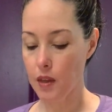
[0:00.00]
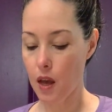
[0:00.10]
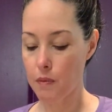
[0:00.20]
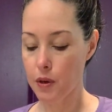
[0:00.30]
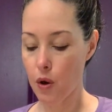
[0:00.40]

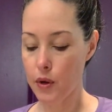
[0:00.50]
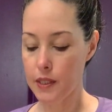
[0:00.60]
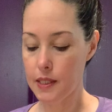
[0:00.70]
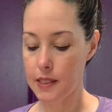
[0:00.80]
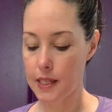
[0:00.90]
I'm going
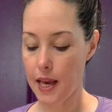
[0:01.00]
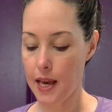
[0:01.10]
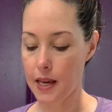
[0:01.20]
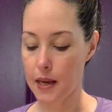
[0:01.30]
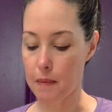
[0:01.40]
to
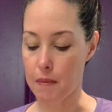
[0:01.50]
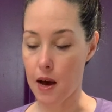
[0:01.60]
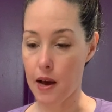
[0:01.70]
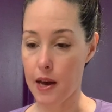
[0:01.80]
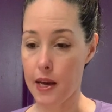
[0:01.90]
take
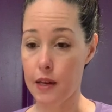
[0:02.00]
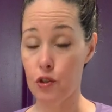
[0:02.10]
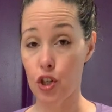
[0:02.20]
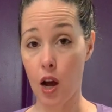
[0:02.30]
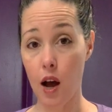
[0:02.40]
my
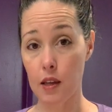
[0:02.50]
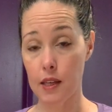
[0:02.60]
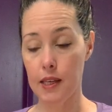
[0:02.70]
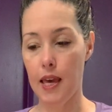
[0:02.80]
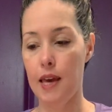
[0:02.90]

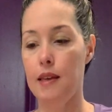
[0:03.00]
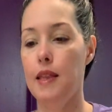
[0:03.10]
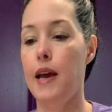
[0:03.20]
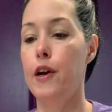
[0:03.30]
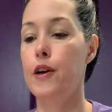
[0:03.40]
chocolate cake
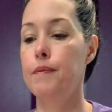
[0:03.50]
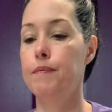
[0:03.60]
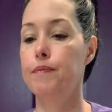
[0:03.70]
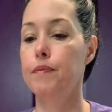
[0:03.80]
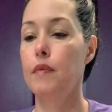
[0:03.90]
layer,
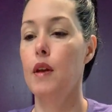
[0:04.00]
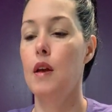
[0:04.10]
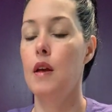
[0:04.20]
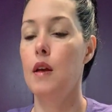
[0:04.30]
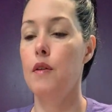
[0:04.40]

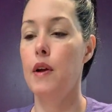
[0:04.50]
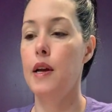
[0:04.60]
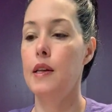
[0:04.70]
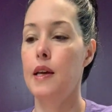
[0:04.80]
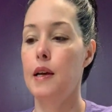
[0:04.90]

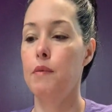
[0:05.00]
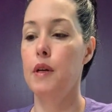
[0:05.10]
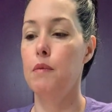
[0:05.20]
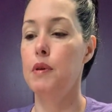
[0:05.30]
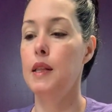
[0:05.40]
right? And I'm going
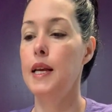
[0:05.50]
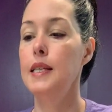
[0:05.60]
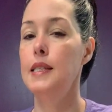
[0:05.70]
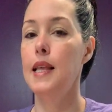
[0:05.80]
to place